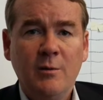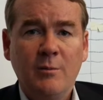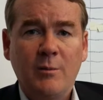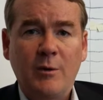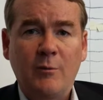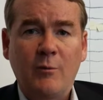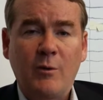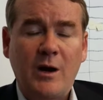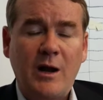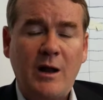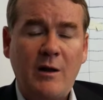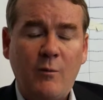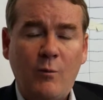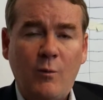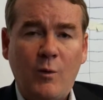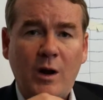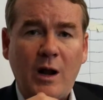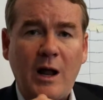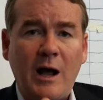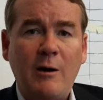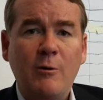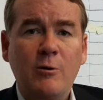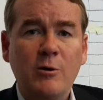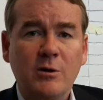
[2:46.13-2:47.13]
But
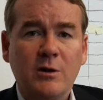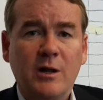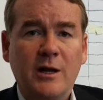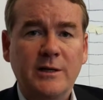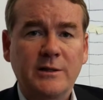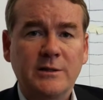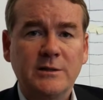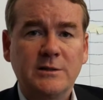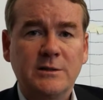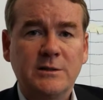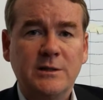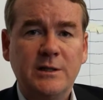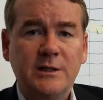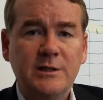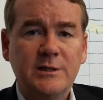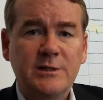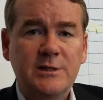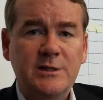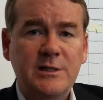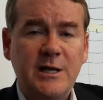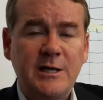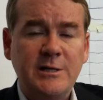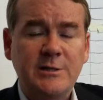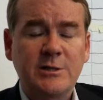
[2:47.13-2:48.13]
what I would like to see is
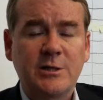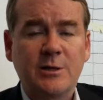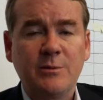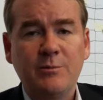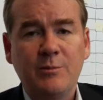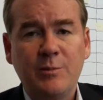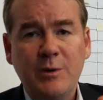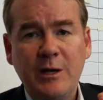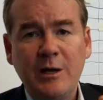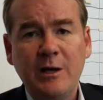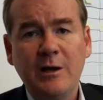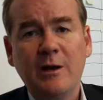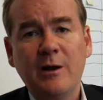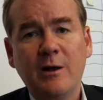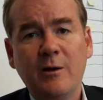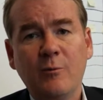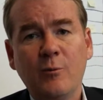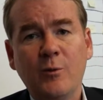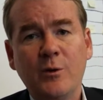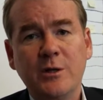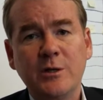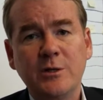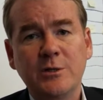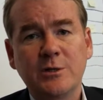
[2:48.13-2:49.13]
states
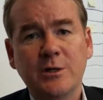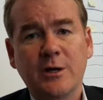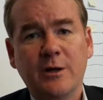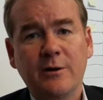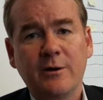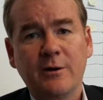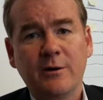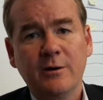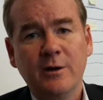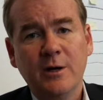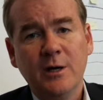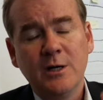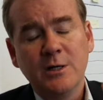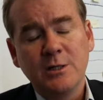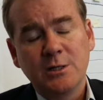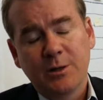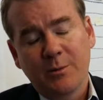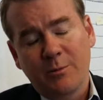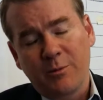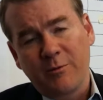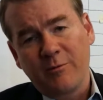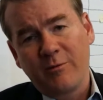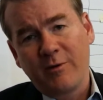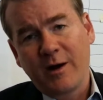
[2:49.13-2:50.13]
competing with each other
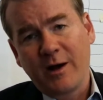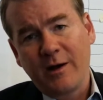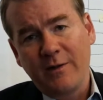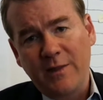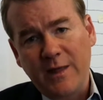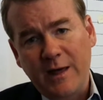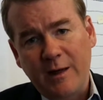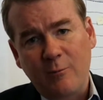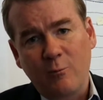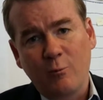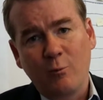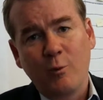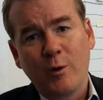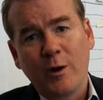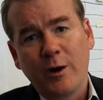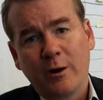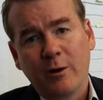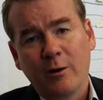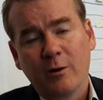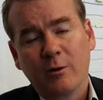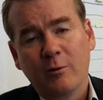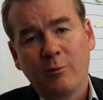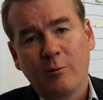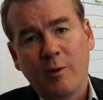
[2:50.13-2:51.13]
to provide that
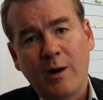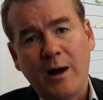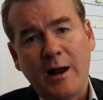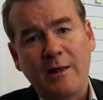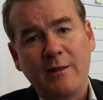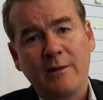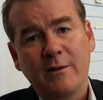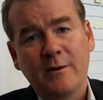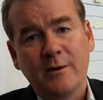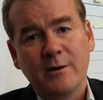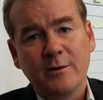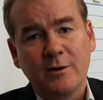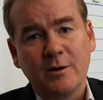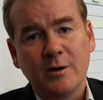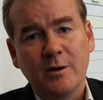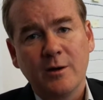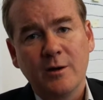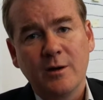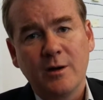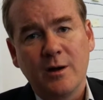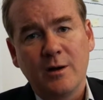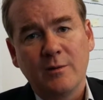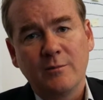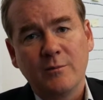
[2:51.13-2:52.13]
rigor rather
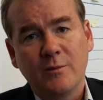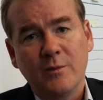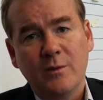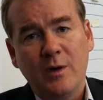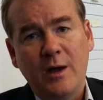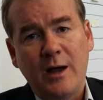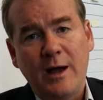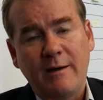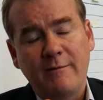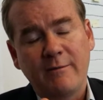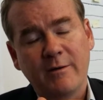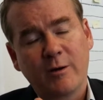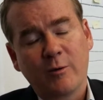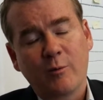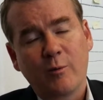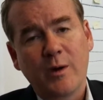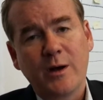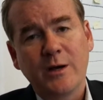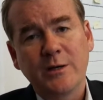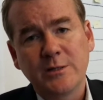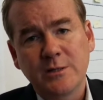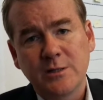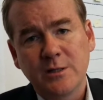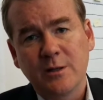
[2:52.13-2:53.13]
than having a
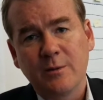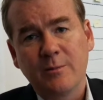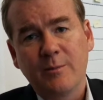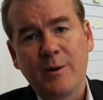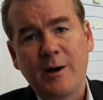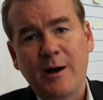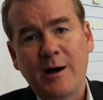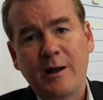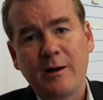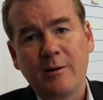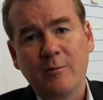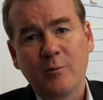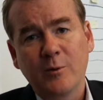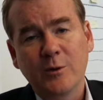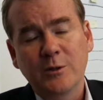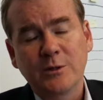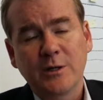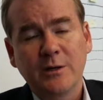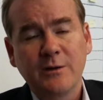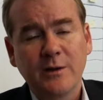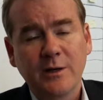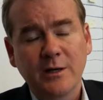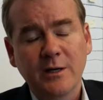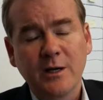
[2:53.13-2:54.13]
race to the bottom, which
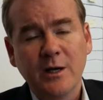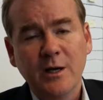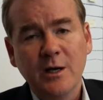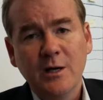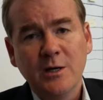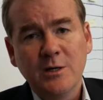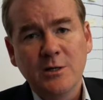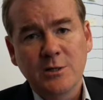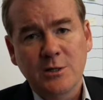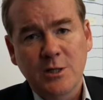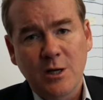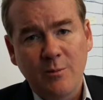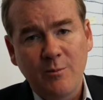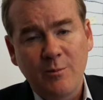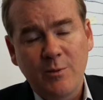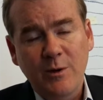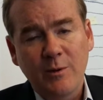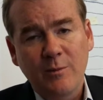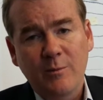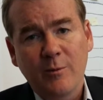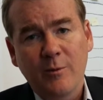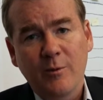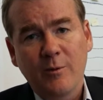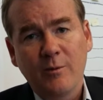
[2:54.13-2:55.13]
I think some
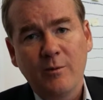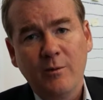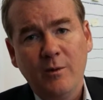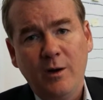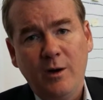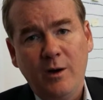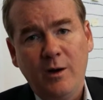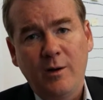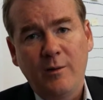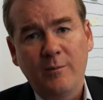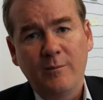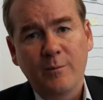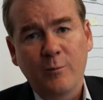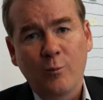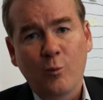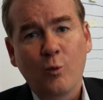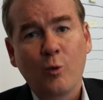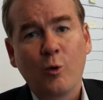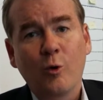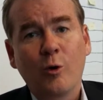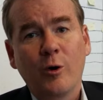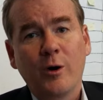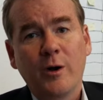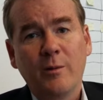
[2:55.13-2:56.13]
people
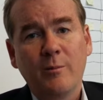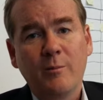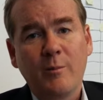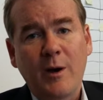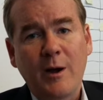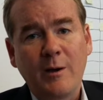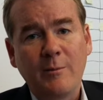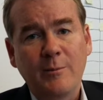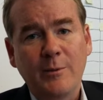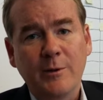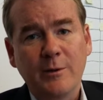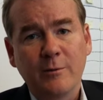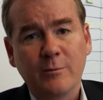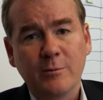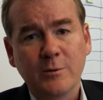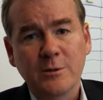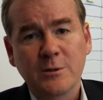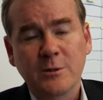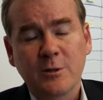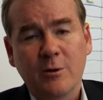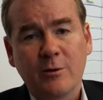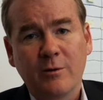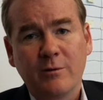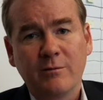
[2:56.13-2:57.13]
worry might be the
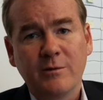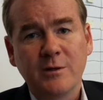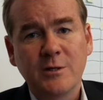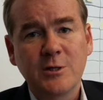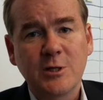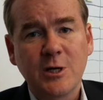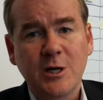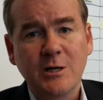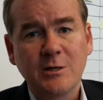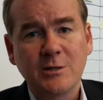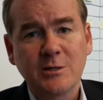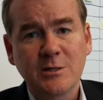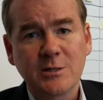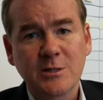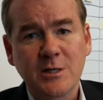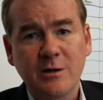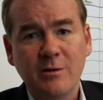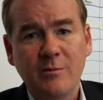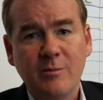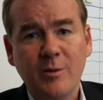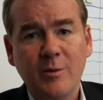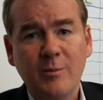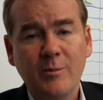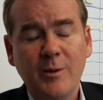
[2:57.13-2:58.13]
result of the changes that
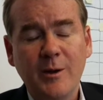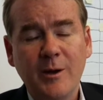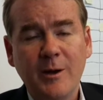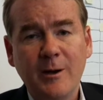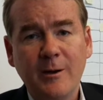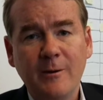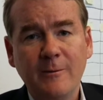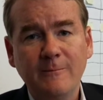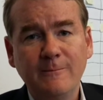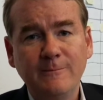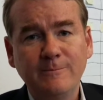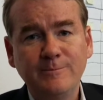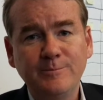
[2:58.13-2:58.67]
have been made.